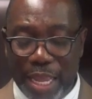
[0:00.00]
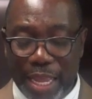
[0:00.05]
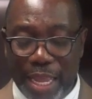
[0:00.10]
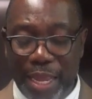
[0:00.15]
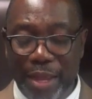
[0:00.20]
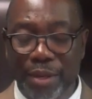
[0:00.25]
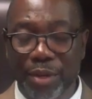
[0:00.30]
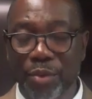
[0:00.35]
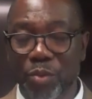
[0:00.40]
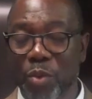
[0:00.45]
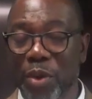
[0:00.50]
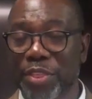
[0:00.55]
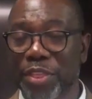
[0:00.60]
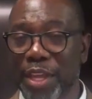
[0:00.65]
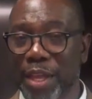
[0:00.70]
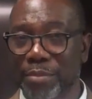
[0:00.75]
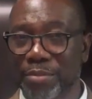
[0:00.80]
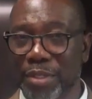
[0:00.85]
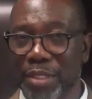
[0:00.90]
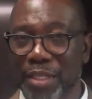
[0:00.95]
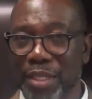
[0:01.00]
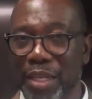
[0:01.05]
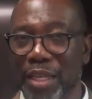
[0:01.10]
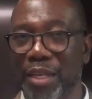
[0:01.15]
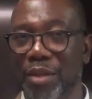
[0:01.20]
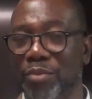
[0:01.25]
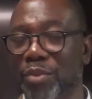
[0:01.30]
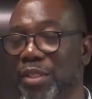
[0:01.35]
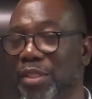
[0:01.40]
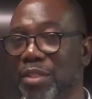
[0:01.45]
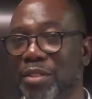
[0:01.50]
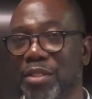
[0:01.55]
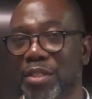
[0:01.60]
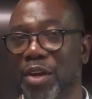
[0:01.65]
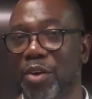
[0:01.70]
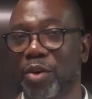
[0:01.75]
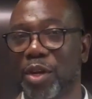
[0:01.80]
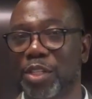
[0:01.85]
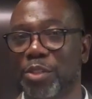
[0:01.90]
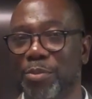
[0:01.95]
in with him dealing with
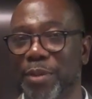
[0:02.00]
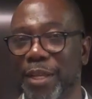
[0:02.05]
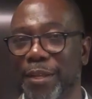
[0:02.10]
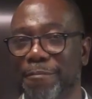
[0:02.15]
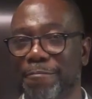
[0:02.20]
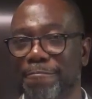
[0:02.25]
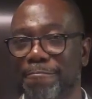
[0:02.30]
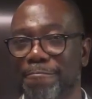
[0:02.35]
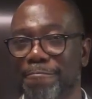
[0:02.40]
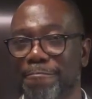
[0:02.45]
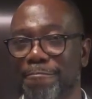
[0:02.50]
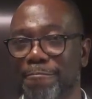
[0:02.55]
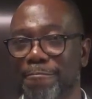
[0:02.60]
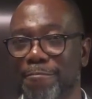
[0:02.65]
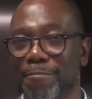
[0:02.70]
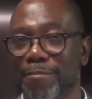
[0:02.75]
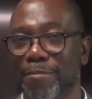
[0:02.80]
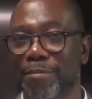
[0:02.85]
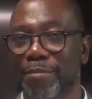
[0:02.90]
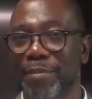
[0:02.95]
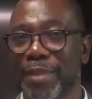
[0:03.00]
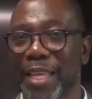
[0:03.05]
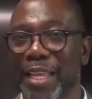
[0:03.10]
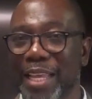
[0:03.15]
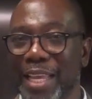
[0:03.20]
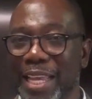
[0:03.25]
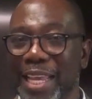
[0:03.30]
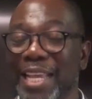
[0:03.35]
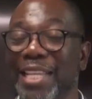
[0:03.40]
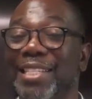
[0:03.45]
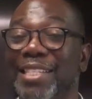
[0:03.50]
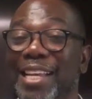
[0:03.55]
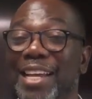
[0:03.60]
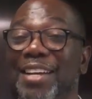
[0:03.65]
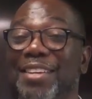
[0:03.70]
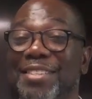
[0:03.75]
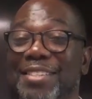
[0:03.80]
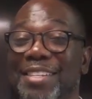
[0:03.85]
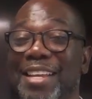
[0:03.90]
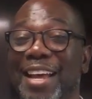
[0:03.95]
discouragement, he
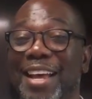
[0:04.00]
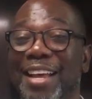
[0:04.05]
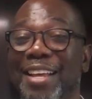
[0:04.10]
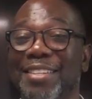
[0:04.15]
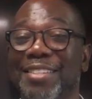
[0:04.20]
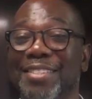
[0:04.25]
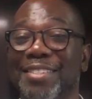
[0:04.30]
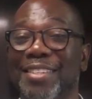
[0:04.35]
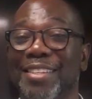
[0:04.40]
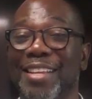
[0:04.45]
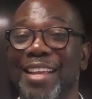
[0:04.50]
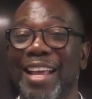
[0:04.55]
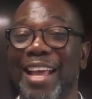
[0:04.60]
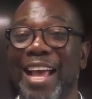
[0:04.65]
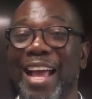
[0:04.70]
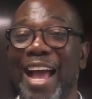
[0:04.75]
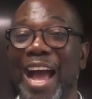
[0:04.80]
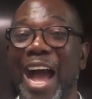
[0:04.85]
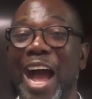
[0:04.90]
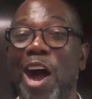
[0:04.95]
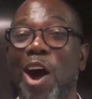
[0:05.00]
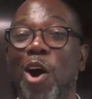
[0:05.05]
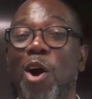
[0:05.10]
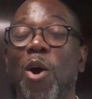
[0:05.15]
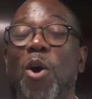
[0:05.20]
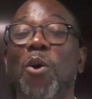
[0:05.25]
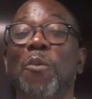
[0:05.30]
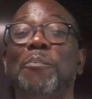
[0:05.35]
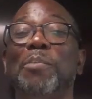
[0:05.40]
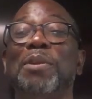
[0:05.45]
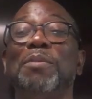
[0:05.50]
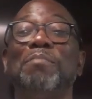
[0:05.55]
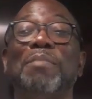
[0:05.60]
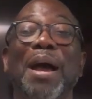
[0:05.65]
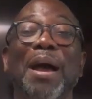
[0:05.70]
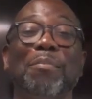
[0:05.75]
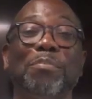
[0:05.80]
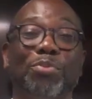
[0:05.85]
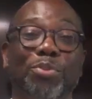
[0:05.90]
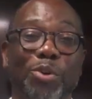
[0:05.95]
tells us, I open
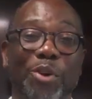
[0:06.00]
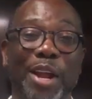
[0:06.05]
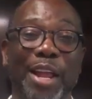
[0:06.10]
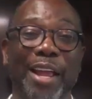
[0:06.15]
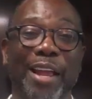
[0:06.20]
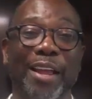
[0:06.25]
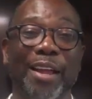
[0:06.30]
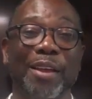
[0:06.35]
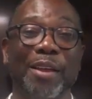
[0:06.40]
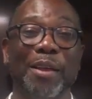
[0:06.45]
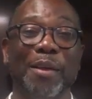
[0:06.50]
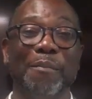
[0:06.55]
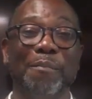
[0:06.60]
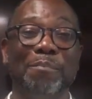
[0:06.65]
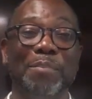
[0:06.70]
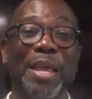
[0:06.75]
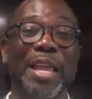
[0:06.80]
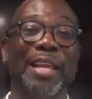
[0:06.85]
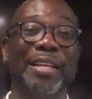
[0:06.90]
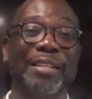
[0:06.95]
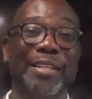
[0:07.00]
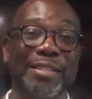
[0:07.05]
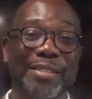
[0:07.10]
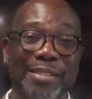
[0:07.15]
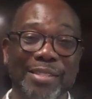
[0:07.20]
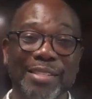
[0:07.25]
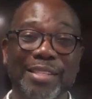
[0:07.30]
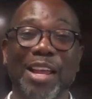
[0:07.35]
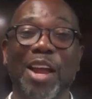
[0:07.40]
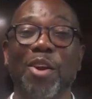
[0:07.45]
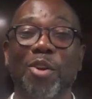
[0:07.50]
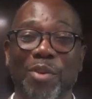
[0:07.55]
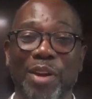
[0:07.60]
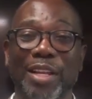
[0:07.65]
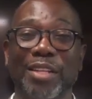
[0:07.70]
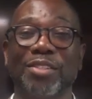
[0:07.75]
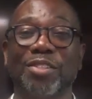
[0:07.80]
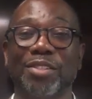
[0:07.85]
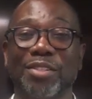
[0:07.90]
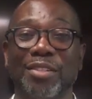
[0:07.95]
my prayer being
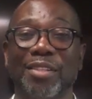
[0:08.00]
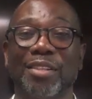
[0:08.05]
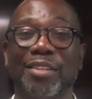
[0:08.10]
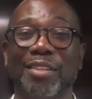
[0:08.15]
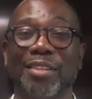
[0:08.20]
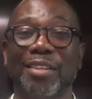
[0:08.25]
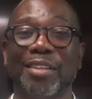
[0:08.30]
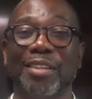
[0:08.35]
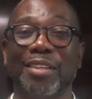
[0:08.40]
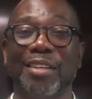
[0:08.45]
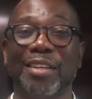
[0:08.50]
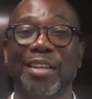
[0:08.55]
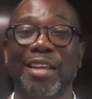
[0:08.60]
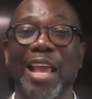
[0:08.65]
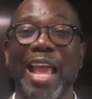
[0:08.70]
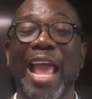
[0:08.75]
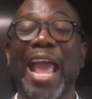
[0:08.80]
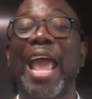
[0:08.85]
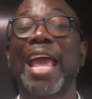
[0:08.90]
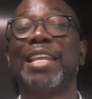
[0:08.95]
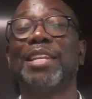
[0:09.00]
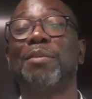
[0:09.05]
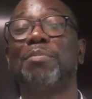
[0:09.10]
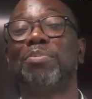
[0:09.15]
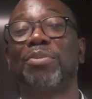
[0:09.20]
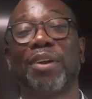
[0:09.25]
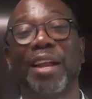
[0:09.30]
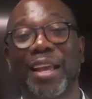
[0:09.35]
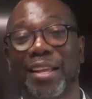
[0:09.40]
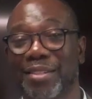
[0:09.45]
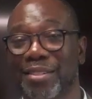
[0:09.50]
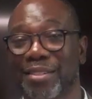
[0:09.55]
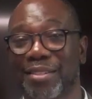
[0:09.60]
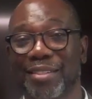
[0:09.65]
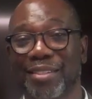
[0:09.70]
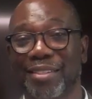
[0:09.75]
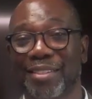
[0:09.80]
discouraged and depressed.